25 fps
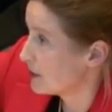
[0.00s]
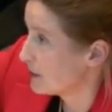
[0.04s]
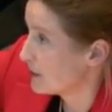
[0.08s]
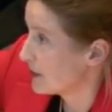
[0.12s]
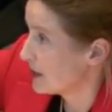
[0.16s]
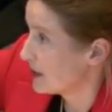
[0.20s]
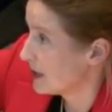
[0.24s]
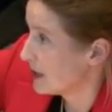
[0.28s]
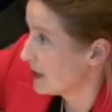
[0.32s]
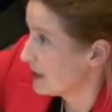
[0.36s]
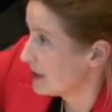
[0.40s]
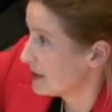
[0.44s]

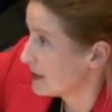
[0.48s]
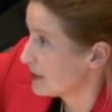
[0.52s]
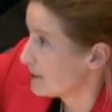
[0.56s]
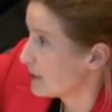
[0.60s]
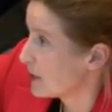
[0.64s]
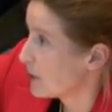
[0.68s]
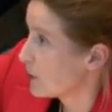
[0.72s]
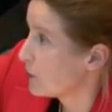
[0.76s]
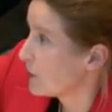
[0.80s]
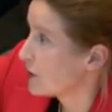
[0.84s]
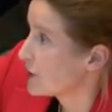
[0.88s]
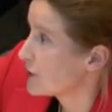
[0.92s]

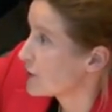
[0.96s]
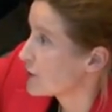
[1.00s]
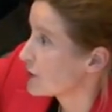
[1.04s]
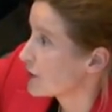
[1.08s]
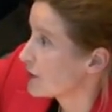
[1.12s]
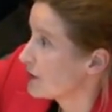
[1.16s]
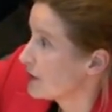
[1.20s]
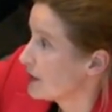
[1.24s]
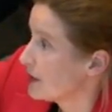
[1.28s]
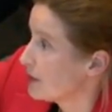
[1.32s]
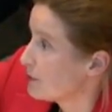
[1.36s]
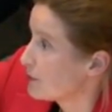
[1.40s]
companies by
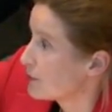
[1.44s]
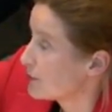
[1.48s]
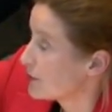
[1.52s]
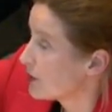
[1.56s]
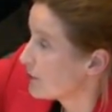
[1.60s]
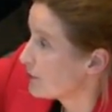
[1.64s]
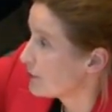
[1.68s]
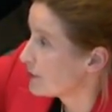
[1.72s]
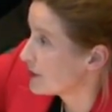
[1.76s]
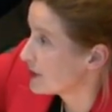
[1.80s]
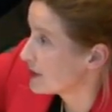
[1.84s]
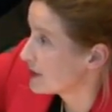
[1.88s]
which the
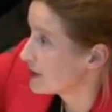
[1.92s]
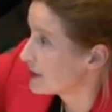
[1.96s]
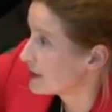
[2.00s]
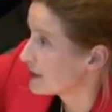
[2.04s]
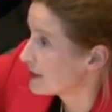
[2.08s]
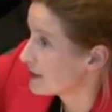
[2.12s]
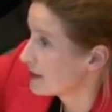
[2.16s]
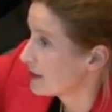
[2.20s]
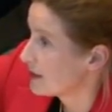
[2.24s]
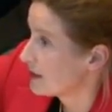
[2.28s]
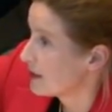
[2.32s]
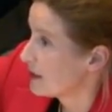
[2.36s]

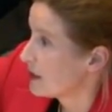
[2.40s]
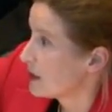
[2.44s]
profits,